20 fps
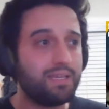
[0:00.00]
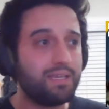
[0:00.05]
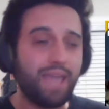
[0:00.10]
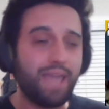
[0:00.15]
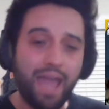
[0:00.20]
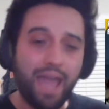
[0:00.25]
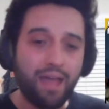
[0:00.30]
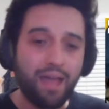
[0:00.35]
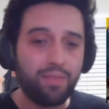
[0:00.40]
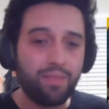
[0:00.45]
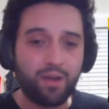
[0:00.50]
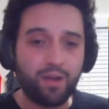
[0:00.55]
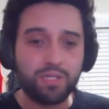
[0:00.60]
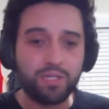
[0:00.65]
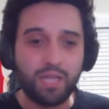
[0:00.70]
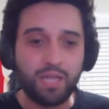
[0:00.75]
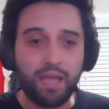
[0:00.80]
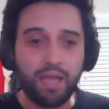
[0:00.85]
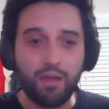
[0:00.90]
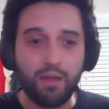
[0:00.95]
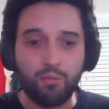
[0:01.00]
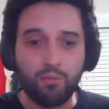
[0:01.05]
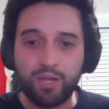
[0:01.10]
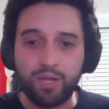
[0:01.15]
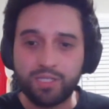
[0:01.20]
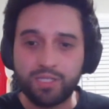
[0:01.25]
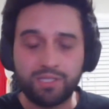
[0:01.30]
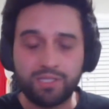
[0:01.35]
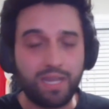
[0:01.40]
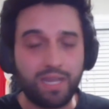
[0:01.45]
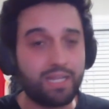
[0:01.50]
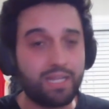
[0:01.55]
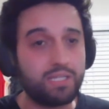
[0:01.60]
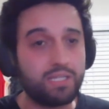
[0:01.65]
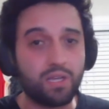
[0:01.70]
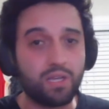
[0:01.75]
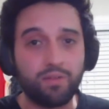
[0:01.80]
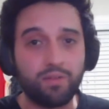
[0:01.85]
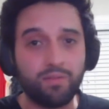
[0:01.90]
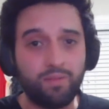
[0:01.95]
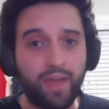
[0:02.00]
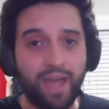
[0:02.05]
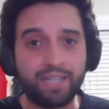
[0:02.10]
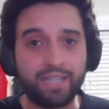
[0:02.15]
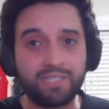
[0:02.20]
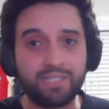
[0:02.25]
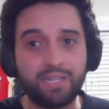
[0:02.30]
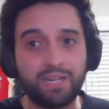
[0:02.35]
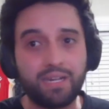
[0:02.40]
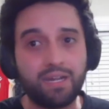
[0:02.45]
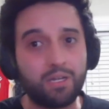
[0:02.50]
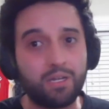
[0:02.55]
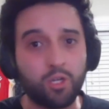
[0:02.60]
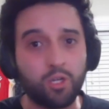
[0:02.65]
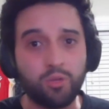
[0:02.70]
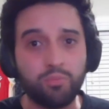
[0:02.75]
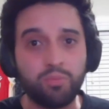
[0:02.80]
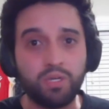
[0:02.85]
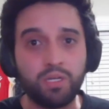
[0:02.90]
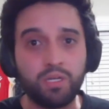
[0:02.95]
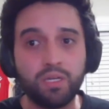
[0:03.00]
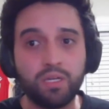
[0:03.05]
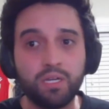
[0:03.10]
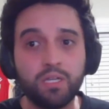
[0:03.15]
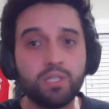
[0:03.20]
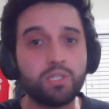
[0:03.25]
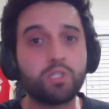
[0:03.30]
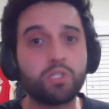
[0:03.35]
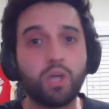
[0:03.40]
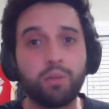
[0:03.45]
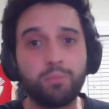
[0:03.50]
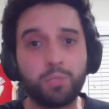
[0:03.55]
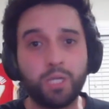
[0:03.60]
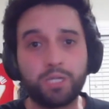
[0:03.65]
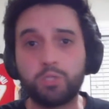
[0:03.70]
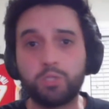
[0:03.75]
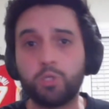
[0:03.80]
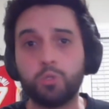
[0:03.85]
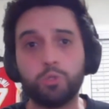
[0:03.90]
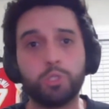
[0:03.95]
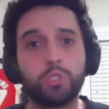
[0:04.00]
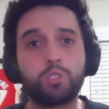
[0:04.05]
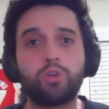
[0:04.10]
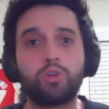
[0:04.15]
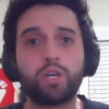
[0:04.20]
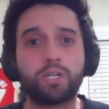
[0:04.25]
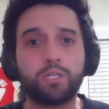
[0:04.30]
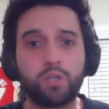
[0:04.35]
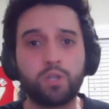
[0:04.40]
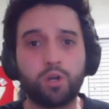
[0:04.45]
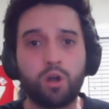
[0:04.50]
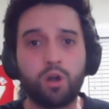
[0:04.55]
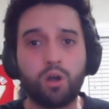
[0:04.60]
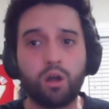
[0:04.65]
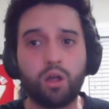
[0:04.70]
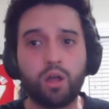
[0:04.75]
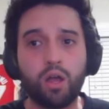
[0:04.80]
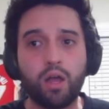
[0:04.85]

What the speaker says: Yeah, there's risks that he's unvaccinated and could be subject to stricter,